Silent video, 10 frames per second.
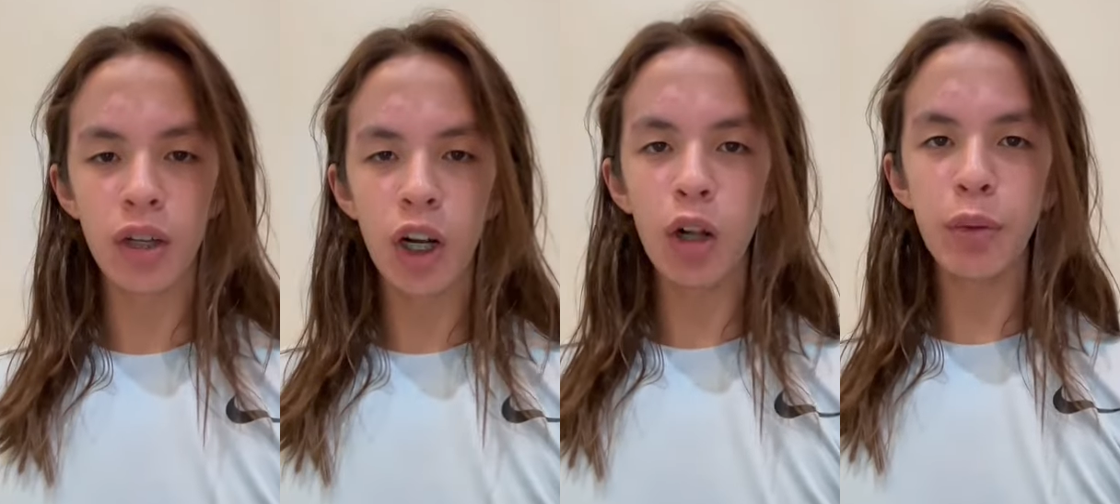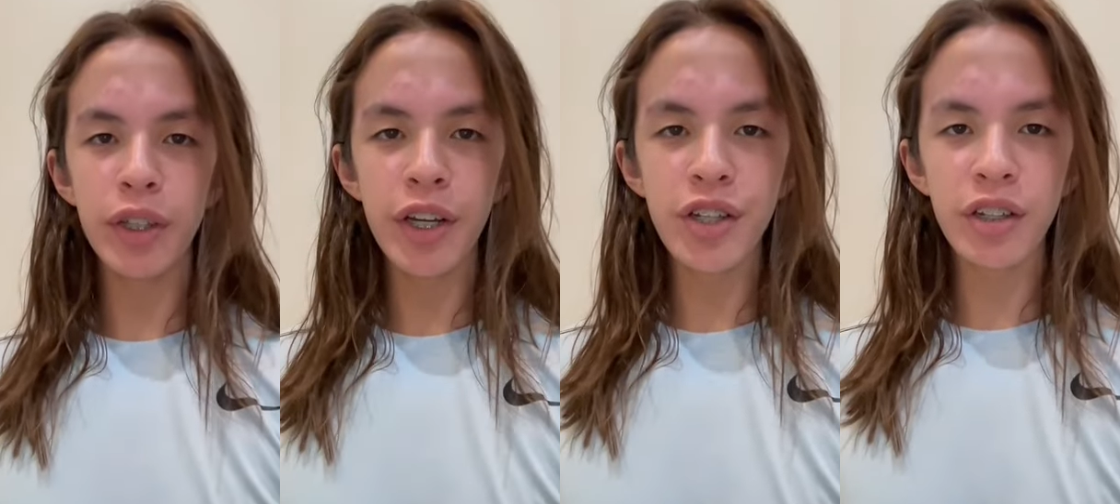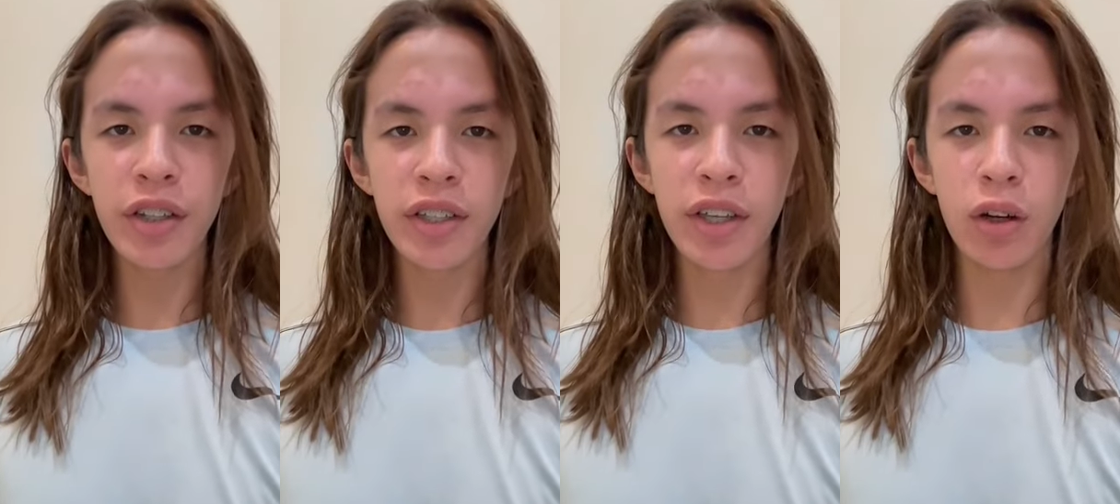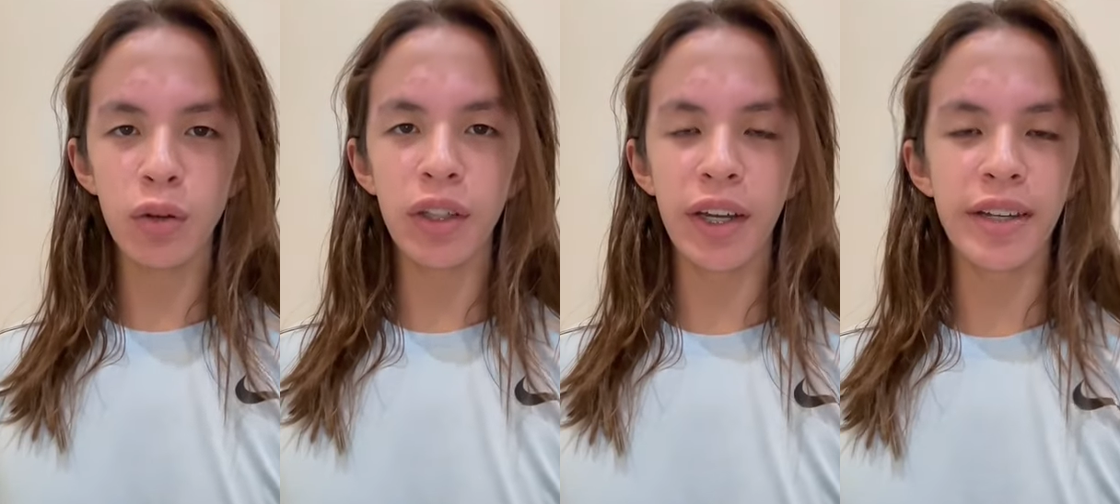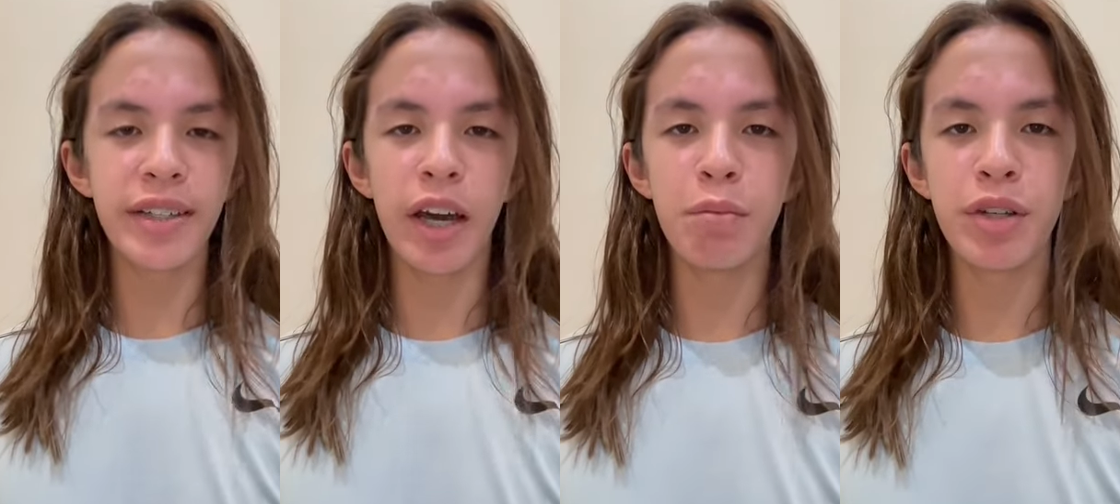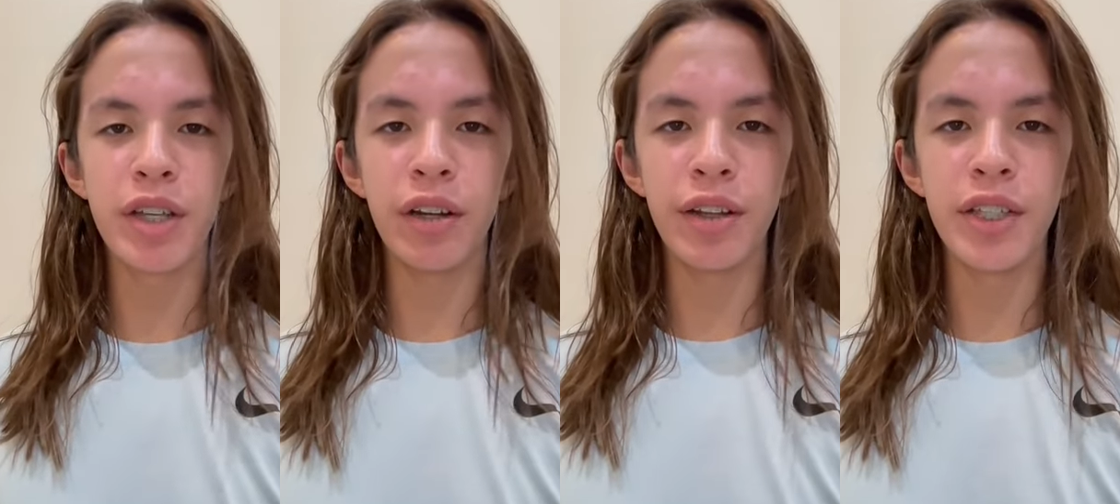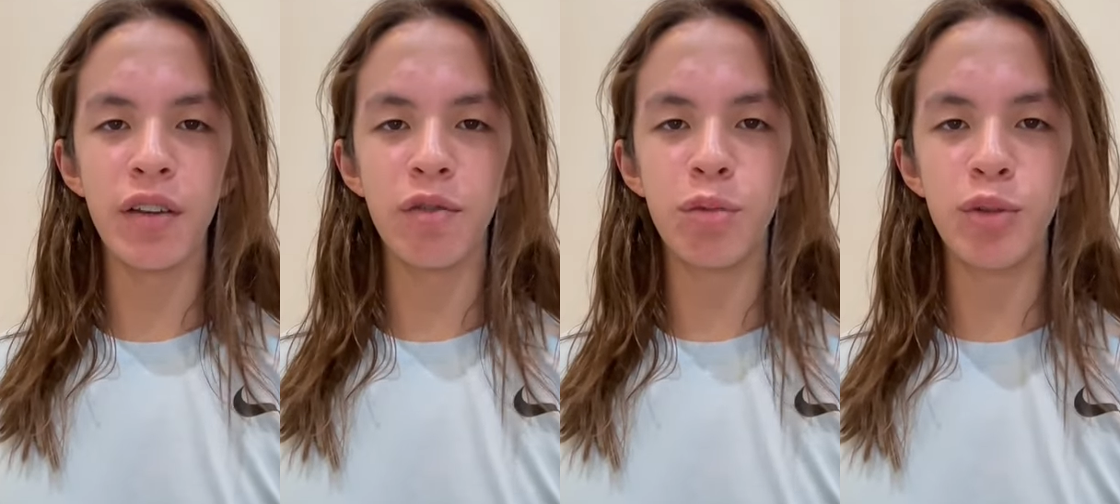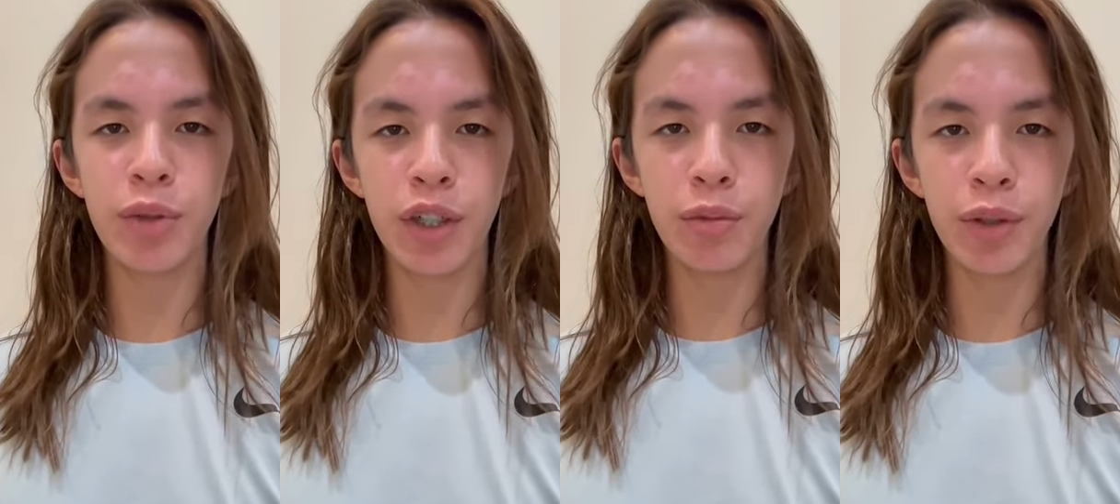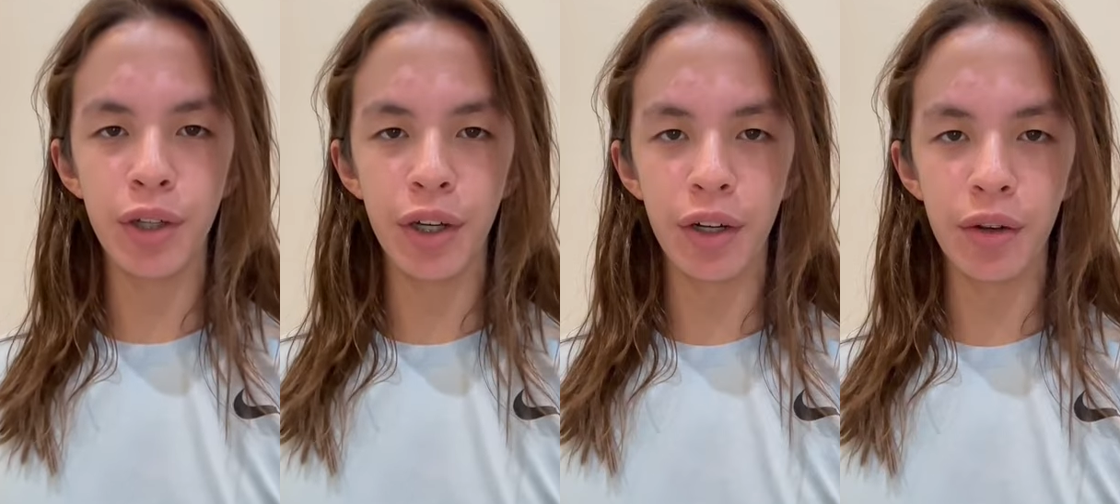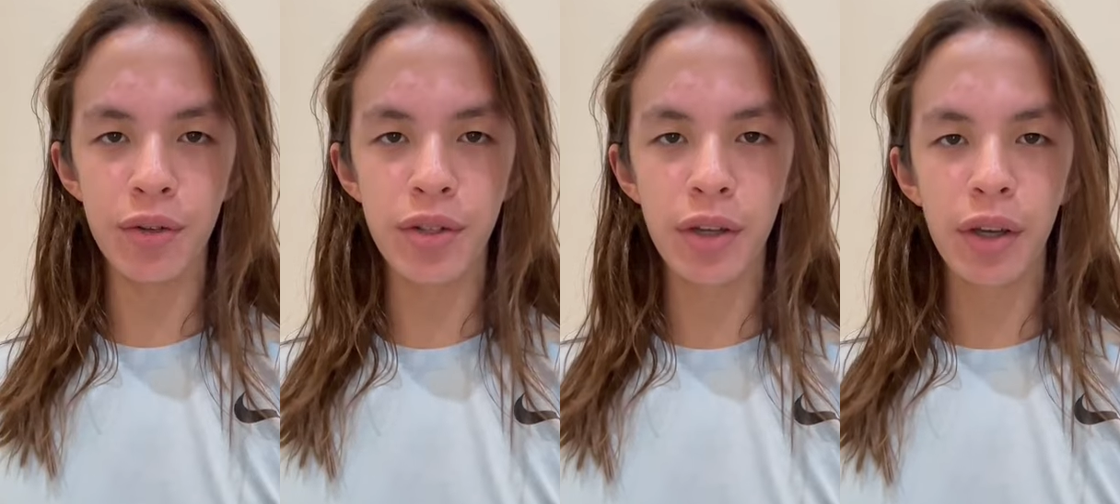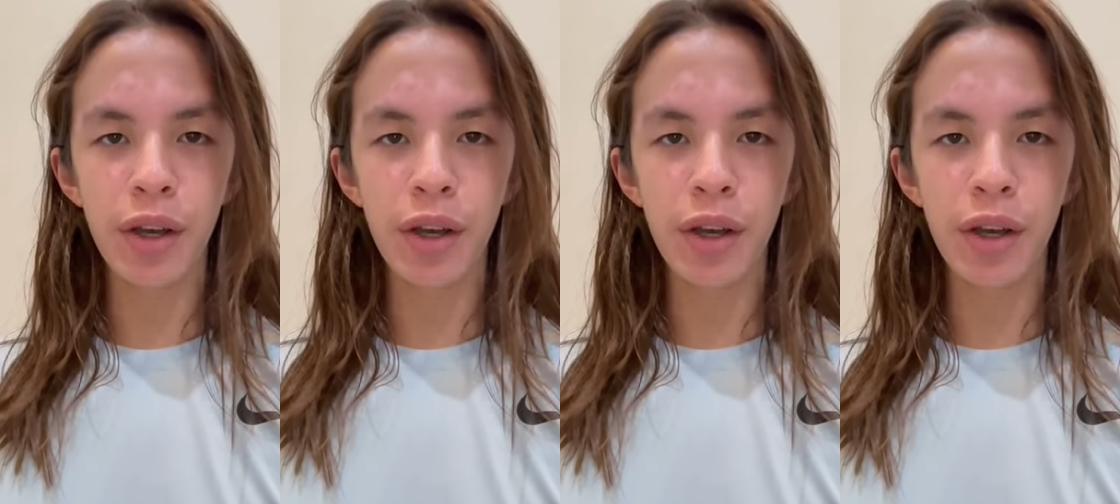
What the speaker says: I'll be teaching things that only like 10% of the self-improvement community knows.